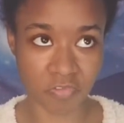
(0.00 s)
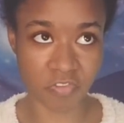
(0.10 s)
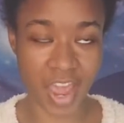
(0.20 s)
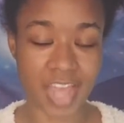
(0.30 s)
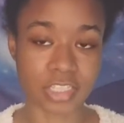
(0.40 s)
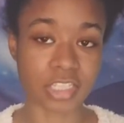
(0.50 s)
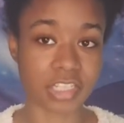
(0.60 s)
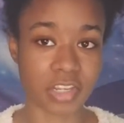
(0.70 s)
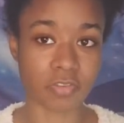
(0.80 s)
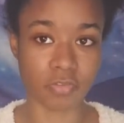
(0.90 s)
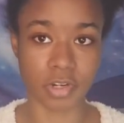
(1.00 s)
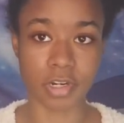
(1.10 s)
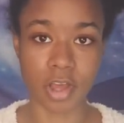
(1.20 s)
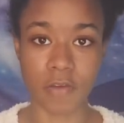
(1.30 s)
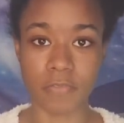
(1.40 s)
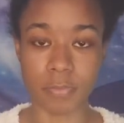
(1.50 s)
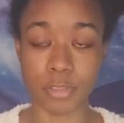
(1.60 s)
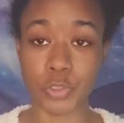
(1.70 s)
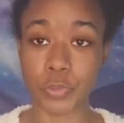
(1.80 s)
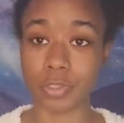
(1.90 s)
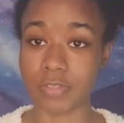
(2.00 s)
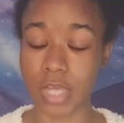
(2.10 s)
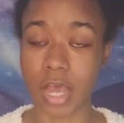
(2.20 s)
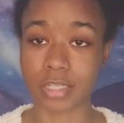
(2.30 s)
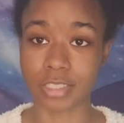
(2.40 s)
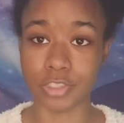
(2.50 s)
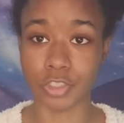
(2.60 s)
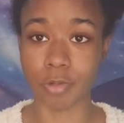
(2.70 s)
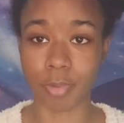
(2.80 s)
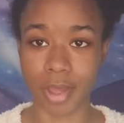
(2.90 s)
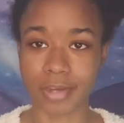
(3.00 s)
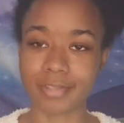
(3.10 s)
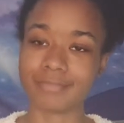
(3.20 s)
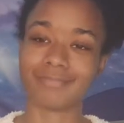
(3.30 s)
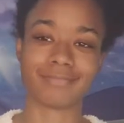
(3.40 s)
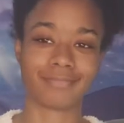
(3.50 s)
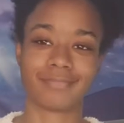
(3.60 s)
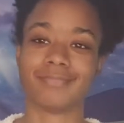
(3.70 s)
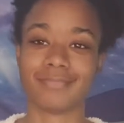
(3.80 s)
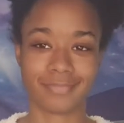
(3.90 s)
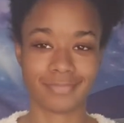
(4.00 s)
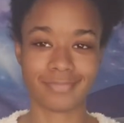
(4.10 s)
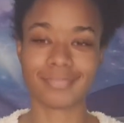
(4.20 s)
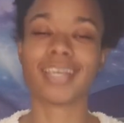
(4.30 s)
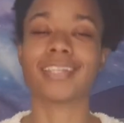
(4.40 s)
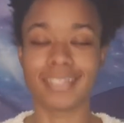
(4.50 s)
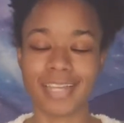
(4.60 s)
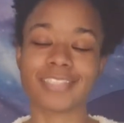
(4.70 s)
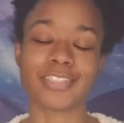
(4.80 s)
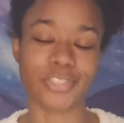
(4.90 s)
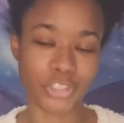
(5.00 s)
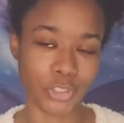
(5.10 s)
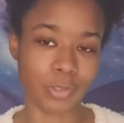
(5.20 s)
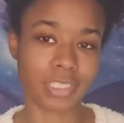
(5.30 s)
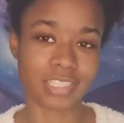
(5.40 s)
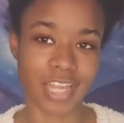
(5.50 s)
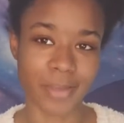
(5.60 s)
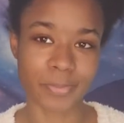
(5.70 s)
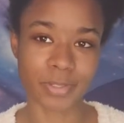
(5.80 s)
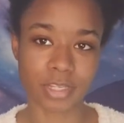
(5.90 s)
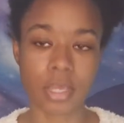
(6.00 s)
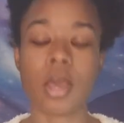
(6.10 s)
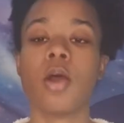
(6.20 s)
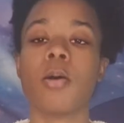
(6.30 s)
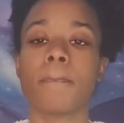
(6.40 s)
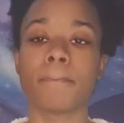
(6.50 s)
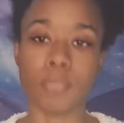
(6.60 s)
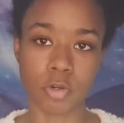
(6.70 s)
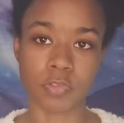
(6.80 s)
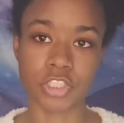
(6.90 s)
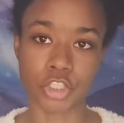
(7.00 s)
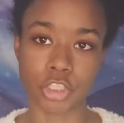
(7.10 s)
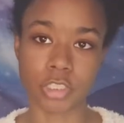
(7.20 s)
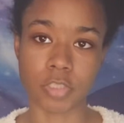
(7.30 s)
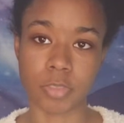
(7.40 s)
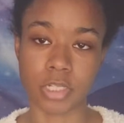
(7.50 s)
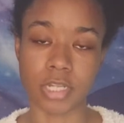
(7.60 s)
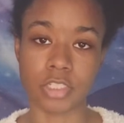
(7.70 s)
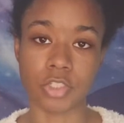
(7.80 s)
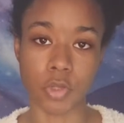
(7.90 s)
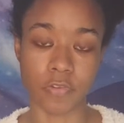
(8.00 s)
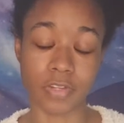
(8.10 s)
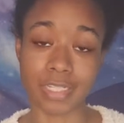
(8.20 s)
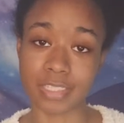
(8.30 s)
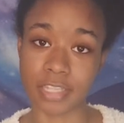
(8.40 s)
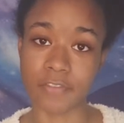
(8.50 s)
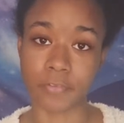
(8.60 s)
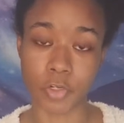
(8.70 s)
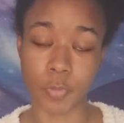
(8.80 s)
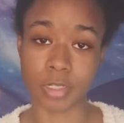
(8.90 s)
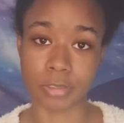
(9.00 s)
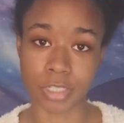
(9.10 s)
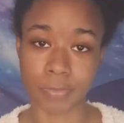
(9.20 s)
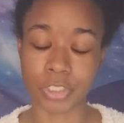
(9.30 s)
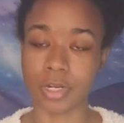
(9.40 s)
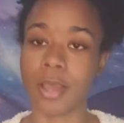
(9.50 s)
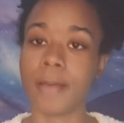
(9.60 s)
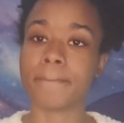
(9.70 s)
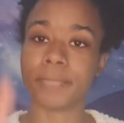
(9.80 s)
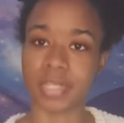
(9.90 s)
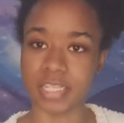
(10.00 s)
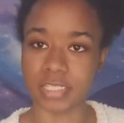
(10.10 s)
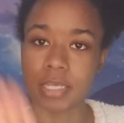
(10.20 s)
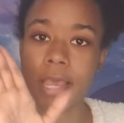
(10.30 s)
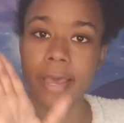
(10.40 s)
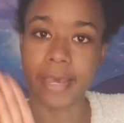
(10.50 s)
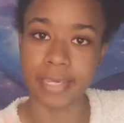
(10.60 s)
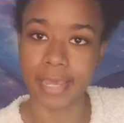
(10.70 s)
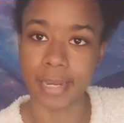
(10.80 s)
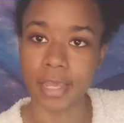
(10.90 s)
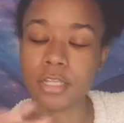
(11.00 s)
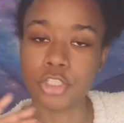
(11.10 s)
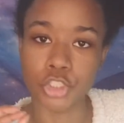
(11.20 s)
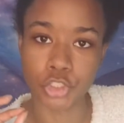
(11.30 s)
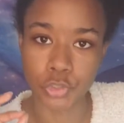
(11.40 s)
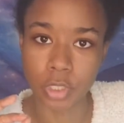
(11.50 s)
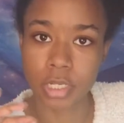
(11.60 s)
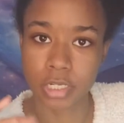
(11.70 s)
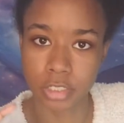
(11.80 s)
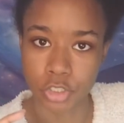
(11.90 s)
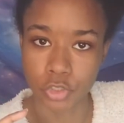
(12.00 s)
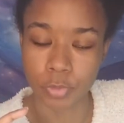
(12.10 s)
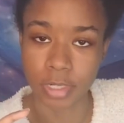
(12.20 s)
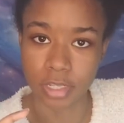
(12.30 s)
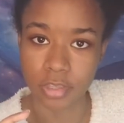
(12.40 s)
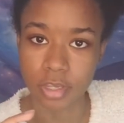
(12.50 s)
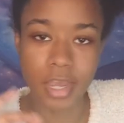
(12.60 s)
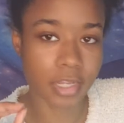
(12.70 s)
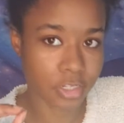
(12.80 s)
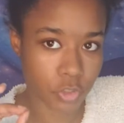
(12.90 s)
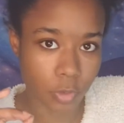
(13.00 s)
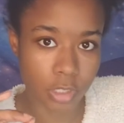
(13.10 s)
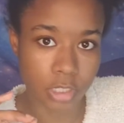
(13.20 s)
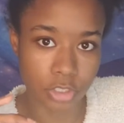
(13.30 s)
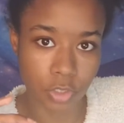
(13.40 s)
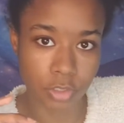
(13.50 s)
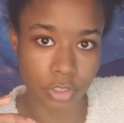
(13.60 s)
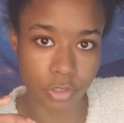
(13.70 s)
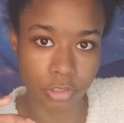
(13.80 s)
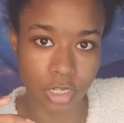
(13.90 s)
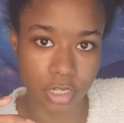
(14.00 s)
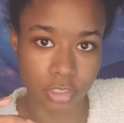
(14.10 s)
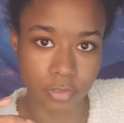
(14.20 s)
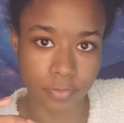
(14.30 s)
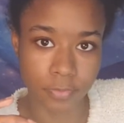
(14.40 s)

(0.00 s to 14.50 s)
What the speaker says: vastly get rid of the majority of toxins in your body, that's a huge step. More research needs to be done to know if it is safe for human consumption. Please, again, do not consume anything unless you are consulting your doctor.